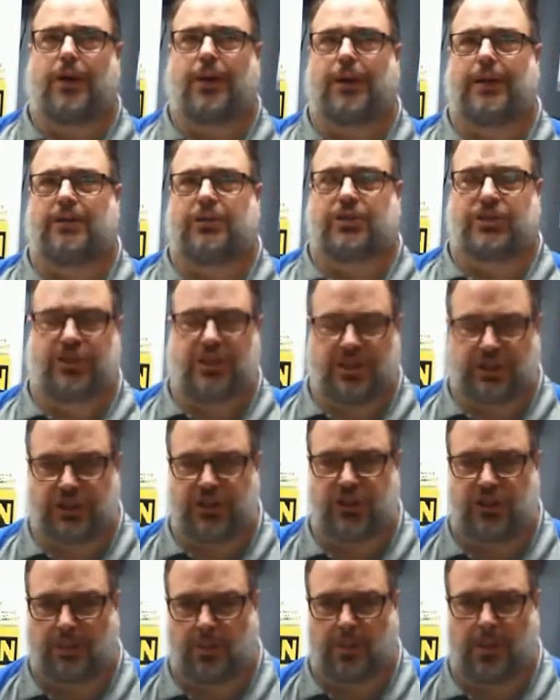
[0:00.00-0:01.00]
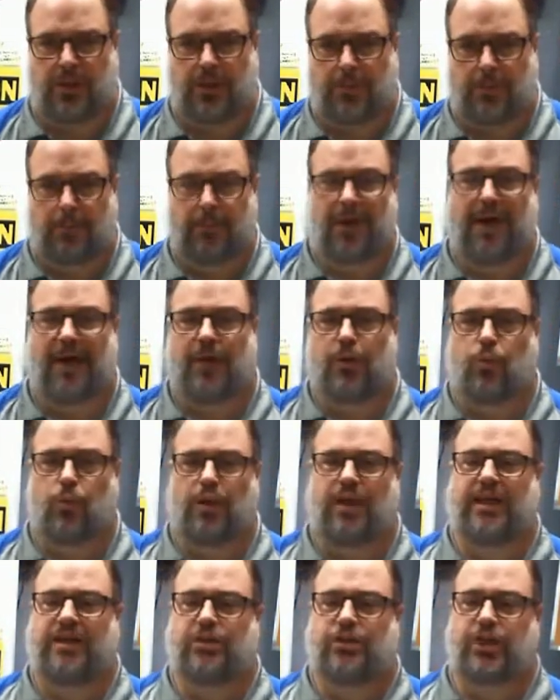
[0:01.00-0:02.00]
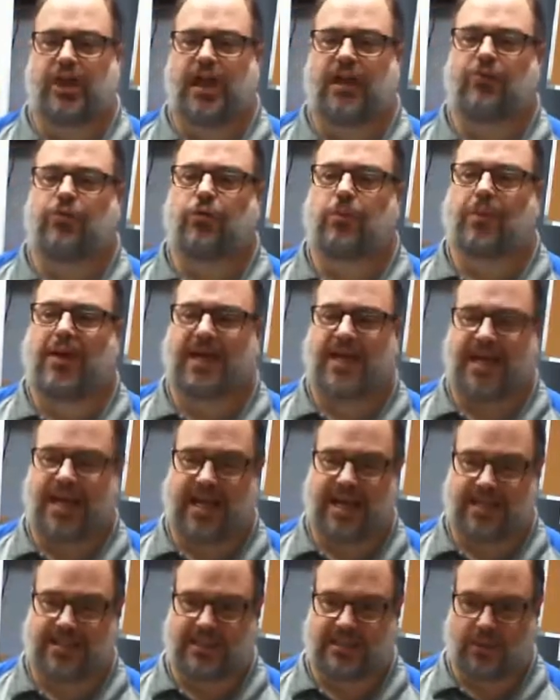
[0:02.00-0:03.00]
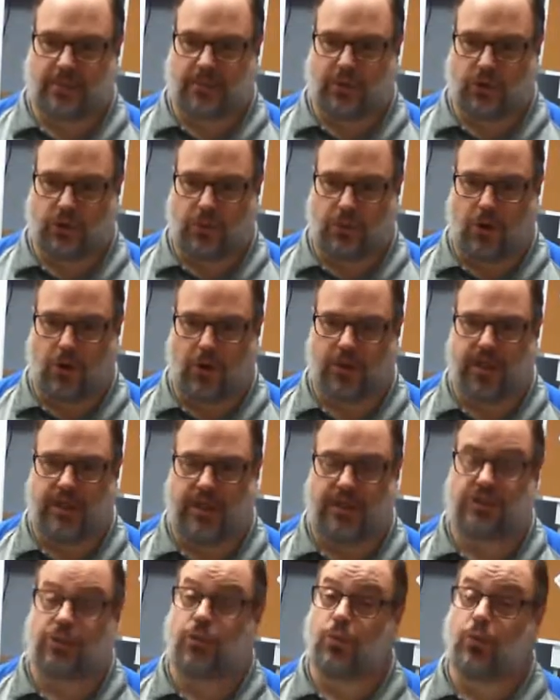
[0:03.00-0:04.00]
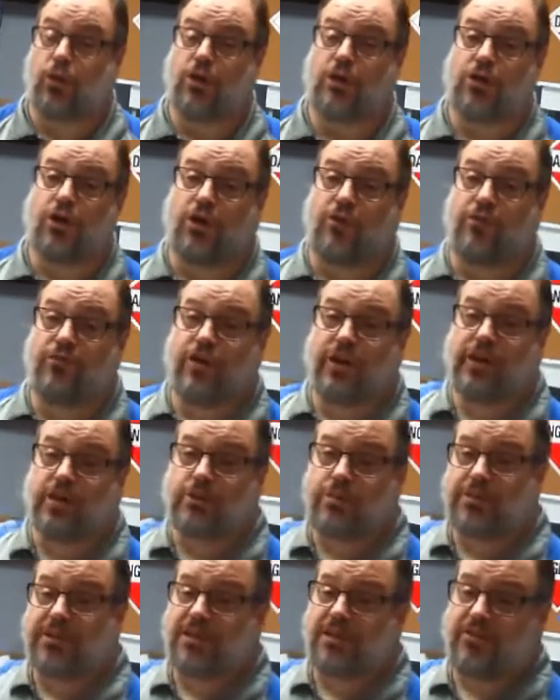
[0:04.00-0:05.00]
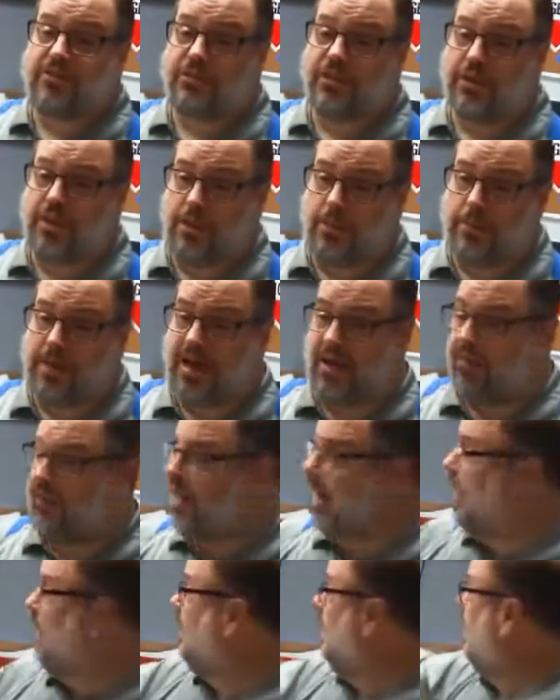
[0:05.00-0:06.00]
system by which everybody has similar markings. And we're going to talk very specifically about that